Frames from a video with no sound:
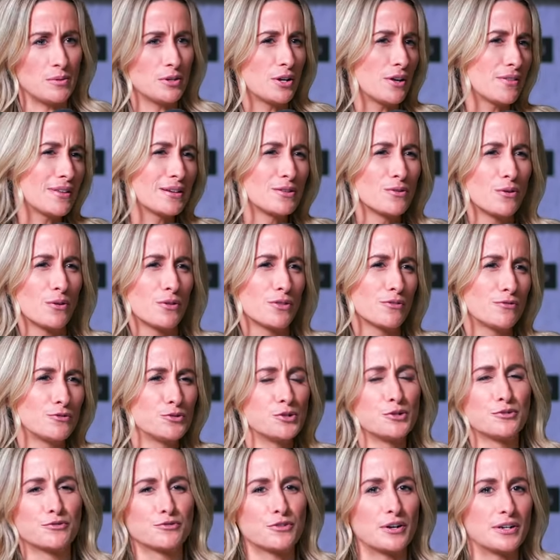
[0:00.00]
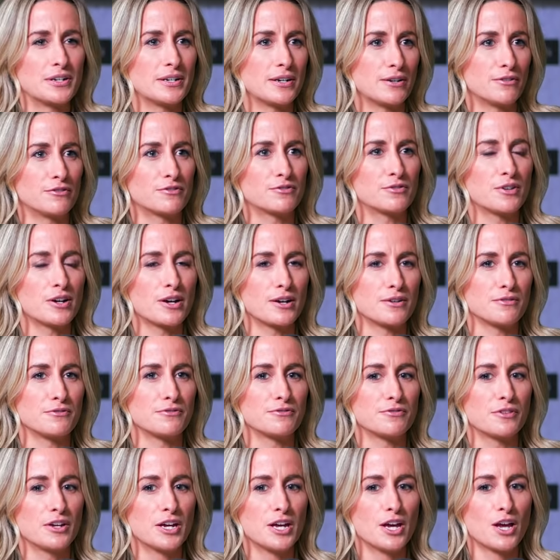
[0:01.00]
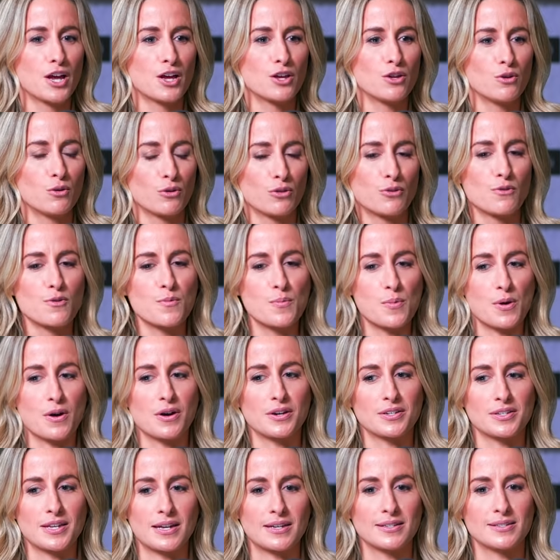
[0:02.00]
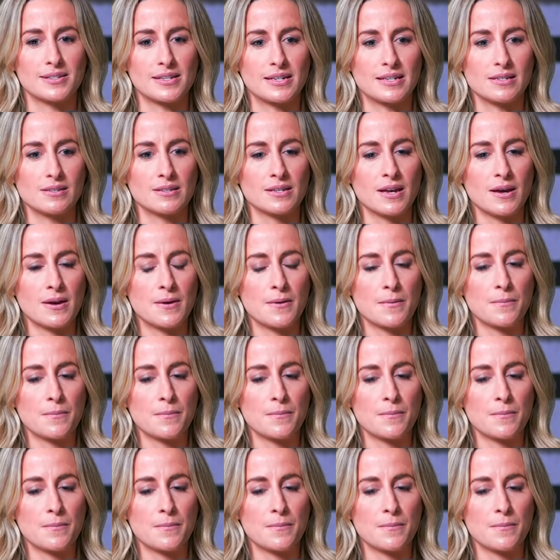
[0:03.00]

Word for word: You know, they're not at the forefront of, of your thought processes,